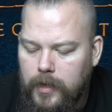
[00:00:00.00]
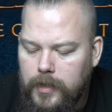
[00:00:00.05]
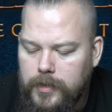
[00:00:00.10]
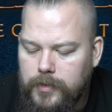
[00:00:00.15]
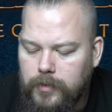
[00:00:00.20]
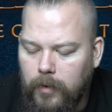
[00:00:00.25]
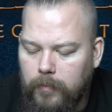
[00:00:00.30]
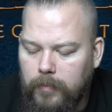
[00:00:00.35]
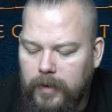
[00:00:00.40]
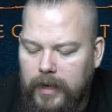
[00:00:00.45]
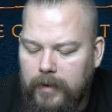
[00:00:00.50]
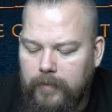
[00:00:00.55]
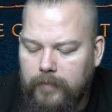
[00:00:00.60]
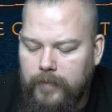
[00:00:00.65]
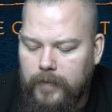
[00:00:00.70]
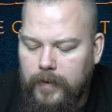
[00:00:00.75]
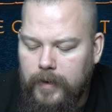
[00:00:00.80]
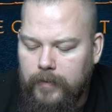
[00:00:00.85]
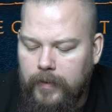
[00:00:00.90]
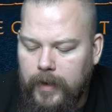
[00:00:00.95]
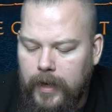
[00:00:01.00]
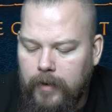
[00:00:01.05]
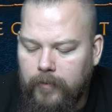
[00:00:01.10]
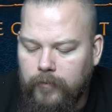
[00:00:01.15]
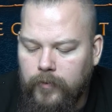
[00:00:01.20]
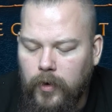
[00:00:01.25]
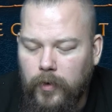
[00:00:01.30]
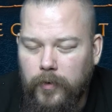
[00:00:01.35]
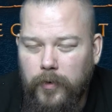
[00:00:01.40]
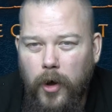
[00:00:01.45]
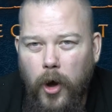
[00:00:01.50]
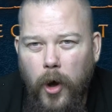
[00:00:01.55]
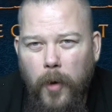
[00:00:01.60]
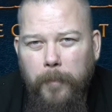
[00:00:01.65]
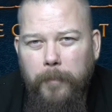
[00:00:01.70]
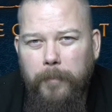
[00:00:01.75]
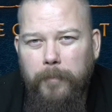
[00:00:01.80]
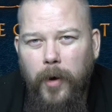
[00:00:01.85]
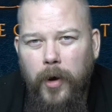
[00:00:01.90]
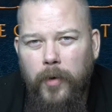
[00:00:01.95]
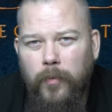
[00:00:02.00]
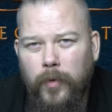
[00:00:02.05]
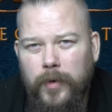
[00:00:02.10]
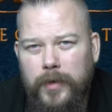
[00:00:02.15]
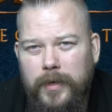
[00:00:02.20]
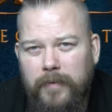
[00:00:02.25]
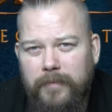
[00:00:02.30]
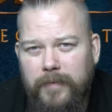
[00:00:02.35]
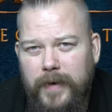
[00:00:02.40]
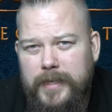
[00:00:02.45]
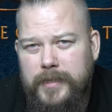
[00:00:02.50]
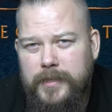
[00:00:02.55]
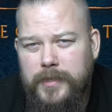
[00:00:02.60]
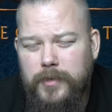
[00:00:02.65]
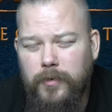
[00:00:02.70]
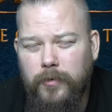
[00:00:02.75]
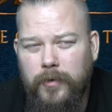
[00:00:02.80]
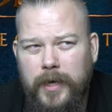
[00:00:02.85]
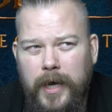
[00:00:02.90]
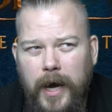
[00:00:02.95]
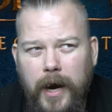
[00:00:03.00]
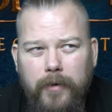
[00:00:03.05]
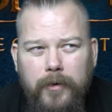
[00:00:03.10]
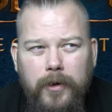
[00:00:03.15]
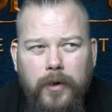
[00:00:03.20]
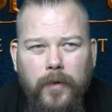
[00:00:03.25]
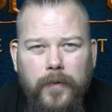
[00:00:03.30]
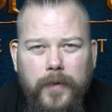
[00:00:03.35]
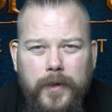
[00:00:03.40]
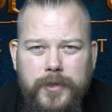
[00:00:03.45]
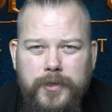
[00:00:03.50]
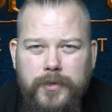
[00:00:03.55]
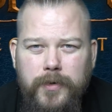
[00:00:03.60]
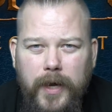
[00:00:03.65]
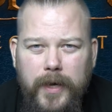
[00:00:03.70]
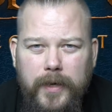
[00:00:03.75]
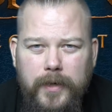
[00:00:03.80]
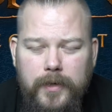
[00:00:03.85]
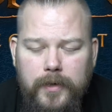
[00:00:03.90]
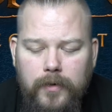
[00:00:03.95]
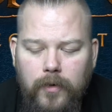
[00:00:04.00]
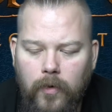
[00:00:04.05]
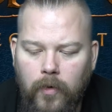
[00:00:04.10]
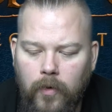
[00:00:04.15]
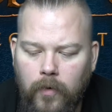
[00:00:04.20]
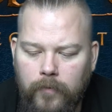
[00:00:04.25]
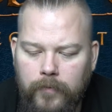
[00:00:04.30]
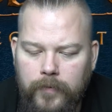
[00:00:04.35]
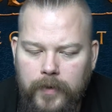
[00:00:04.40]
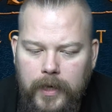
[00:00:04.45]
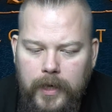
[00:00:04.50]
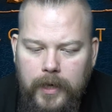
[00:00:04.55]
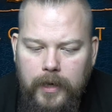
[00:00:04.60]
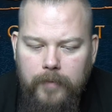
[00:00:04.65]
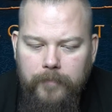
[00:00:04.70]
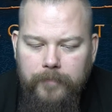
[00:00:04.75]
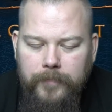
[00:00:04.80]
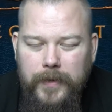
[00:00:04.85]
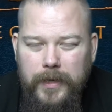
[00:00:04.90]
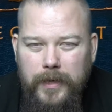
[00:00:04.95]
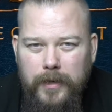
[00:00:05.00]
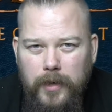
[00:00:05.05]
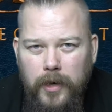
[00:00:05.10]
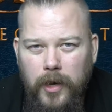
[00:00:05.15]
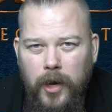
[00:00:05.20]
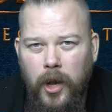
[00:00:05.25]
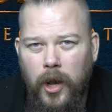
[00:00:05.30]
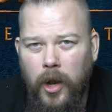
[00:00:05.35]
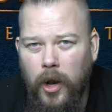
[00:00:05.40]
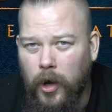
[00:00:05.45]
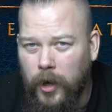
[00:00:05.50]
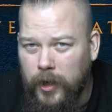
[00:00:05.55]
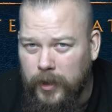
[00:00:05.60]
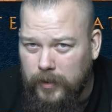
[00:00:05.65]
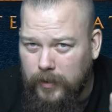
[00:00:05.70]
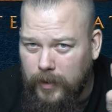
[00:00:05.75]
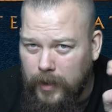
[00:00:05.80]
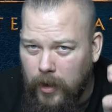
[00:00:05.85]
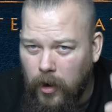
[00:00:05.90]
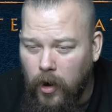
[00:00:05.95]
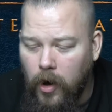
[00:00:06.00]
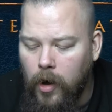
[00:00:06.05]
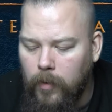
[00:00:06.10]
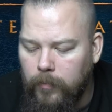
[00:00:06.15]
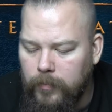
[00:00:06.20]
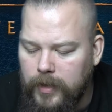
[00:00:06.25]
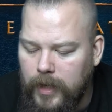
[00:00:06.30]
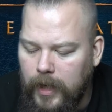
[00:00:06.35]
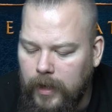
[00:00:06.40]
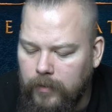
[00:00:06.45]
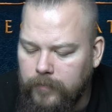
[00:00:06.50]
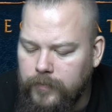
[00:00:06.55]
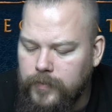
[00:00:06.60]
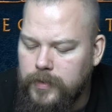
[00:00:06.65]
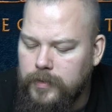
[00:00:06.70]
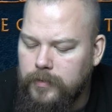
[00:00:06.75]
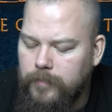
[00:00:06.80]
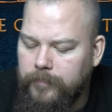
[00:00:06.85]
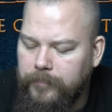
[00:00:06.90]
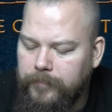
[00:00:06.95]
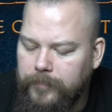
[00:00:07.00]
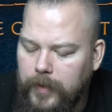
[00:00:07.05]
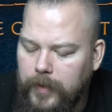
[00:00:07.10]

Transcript: So I believe they have gone up by 1 defense, so carrying on the trend of the lightly armored elves.